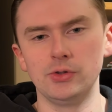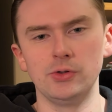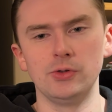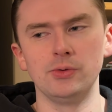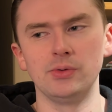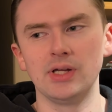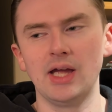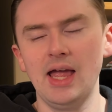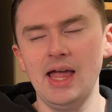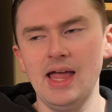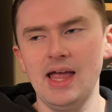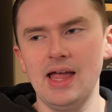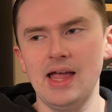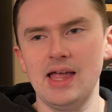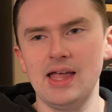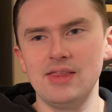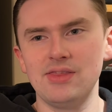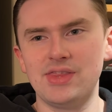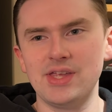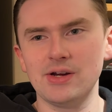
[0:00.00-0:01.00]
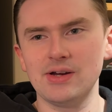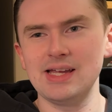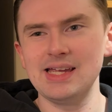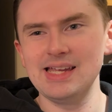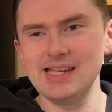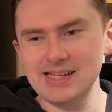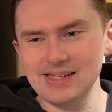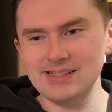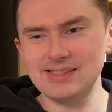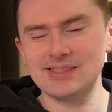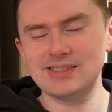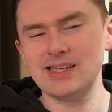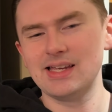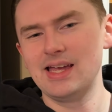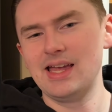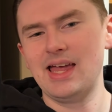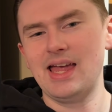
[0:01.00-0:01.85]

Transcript: oud. There is